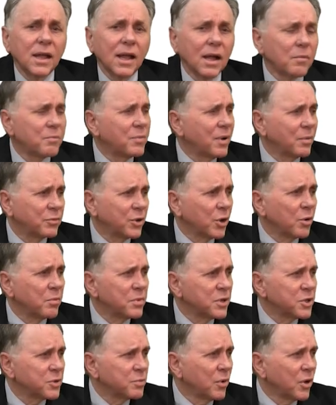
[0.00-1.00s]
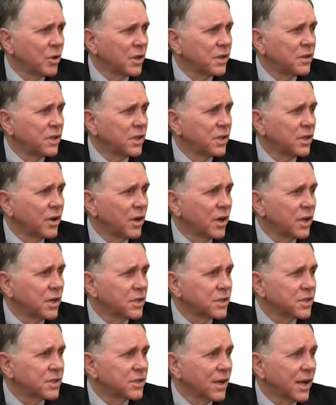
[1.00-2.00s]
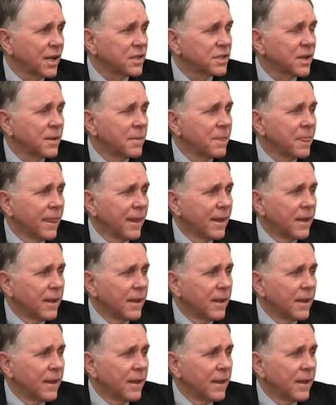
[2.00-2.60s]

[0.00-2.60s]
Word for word: uh, Pepto-Bismol in the United States.